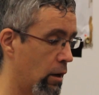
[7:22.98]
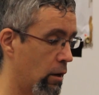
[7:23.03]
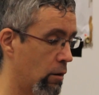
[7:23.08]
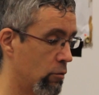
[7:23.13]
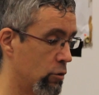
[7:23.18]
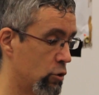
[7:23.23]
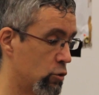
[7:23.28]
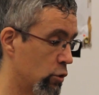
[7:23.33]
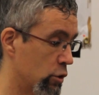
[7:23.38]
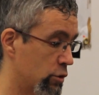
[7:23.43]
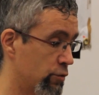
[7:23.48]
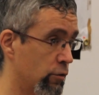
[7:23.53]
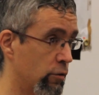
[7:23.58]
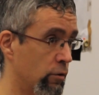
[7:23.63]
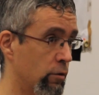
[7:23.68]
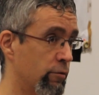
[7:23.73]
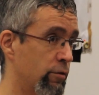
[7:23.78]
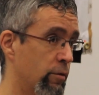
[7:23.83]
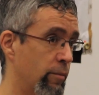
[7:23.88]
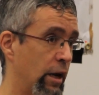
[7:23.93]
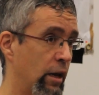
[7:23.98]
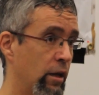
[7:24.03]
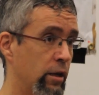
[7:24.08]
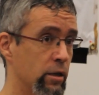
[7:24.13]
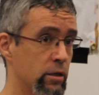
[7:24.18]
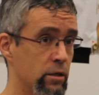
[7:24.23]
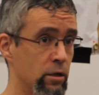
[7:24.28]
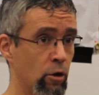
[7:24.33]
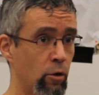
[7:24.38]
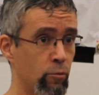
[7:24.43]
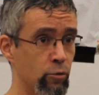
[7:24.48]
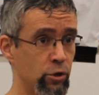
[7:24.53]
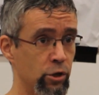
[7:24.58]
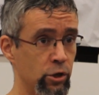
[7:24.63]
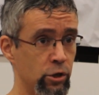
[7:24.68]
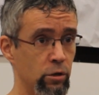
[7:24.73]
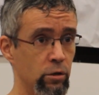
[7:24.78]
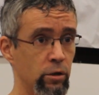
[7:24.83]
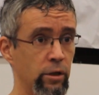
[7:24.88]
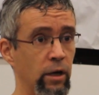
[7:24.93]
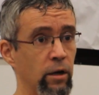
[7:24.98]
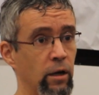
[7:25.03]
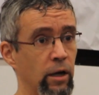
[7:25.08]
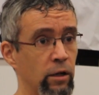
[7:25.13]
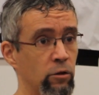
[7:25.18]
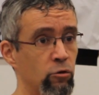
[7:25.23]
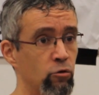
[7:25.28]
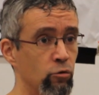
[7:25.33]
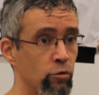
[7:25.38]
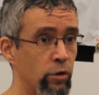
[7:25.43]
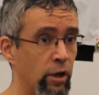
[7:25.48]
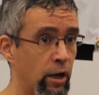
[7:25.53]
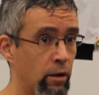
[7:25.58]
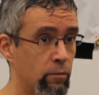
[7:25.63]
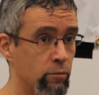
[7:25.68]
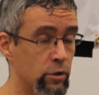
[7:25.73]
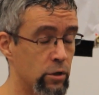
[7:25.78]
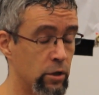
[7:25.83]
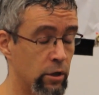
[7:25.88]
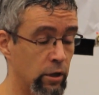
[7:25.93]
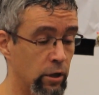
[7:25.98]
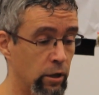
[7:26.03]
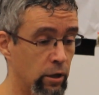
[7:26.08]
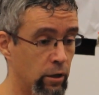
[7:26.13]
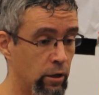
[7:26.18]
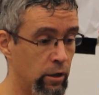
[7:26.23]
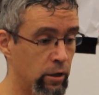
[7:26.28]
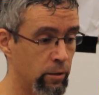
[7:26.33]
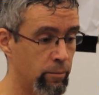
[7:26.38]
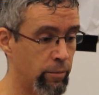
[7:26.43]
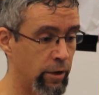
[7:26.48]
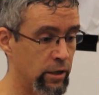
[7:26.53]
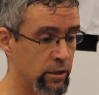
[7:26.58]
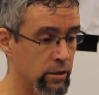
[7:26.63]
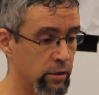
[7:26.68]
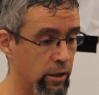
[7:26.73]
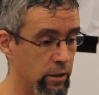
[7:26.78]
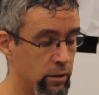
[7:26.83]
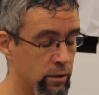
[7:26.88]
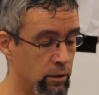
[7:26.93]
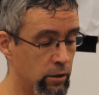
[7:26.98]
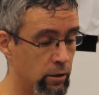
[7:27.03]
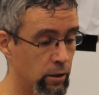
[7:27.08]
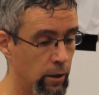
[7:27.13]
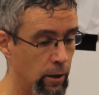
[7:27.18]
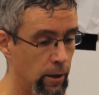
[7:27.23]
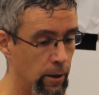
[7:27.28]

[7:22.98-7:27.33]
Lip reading: which was for many years in opposition, then had 2 terms in the presidency,